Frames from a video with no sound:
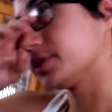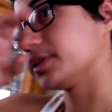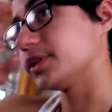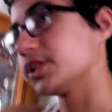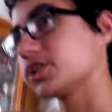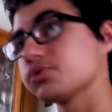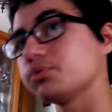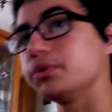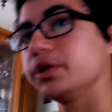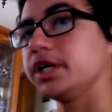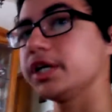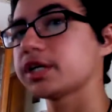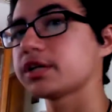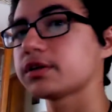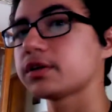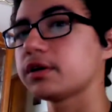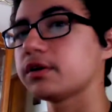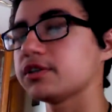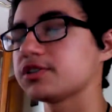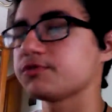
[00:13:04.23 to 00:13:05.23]
to this week
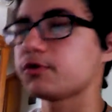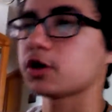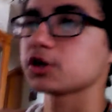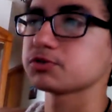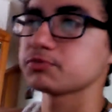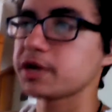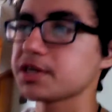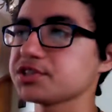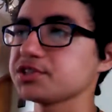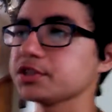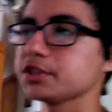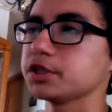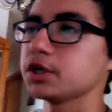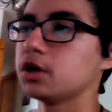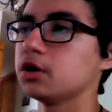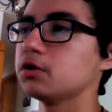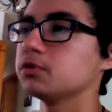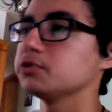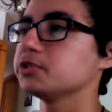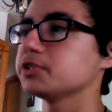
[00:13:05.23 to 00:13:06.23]
as far as wrestling
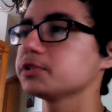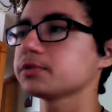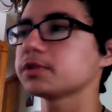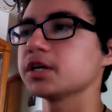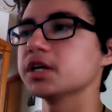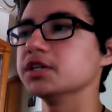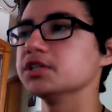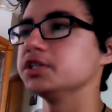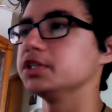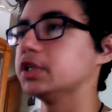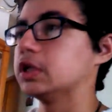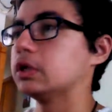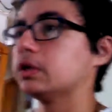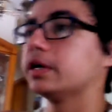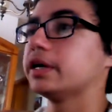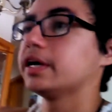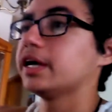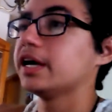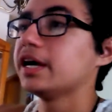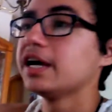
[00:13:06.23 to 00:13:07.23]
goes, because the
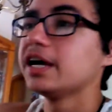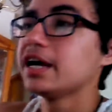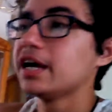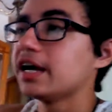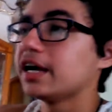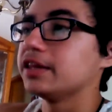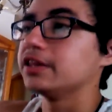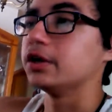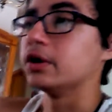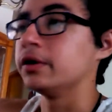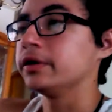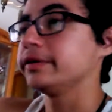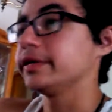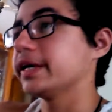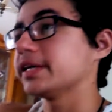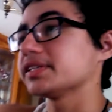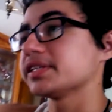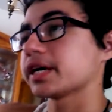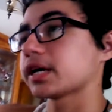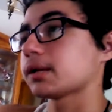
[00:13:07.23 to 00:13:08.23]
only day
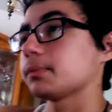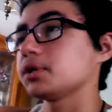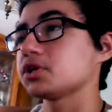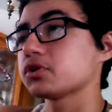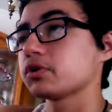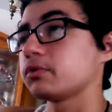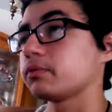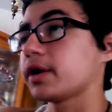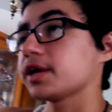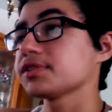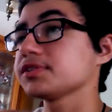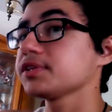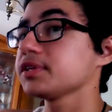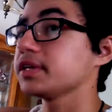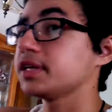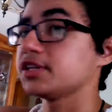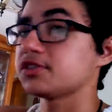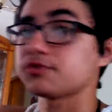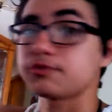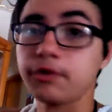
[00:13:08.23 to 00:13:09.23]
it's not going to be showing
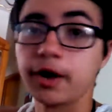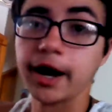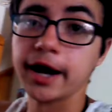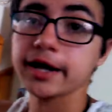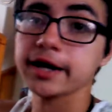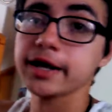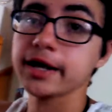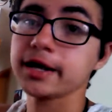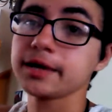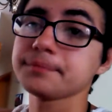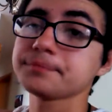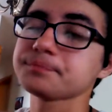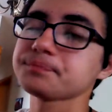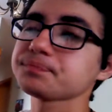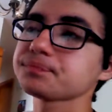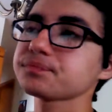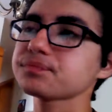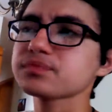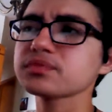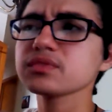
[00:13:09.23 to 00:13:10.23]
wrestling is Friday.
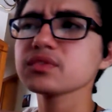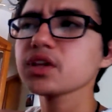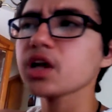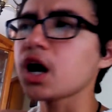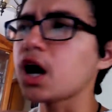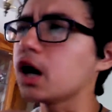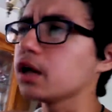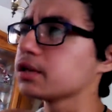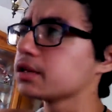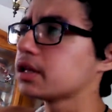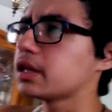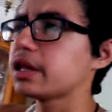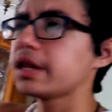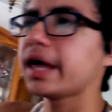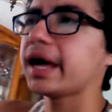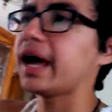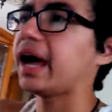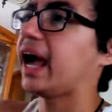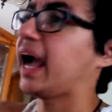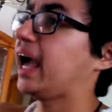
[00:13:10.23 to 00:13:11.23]
Other than
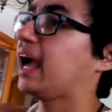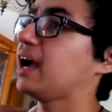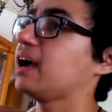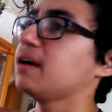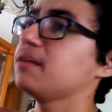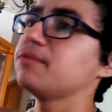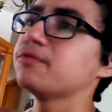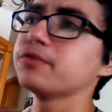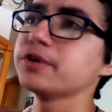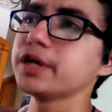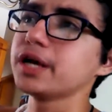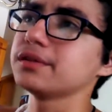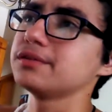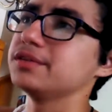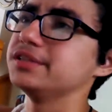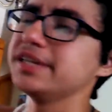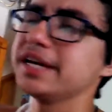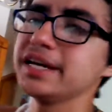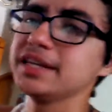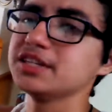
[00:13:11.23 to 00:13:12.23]
that, every
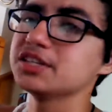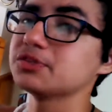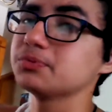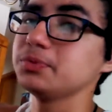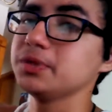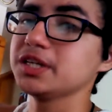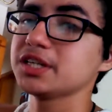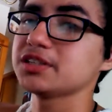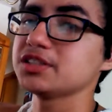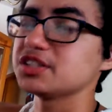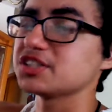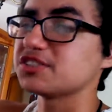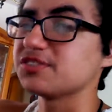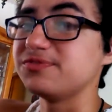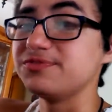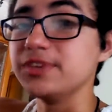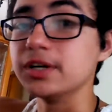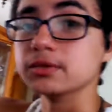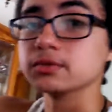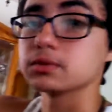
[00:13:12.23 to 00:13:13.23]
other day this week
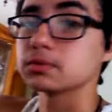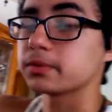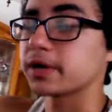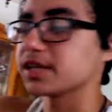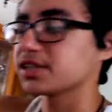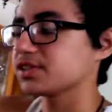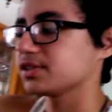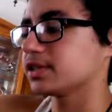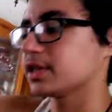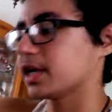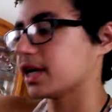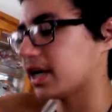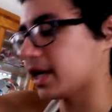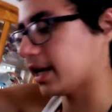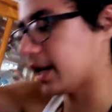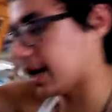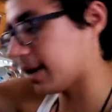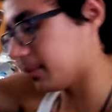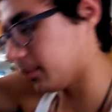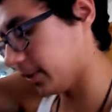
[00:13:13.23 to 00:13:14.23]
just filled with wrestling.
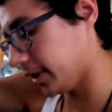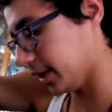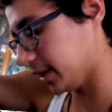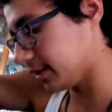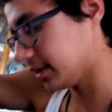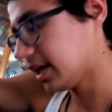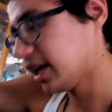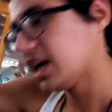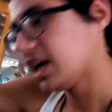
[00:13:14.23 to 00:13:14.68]
Cannot wait.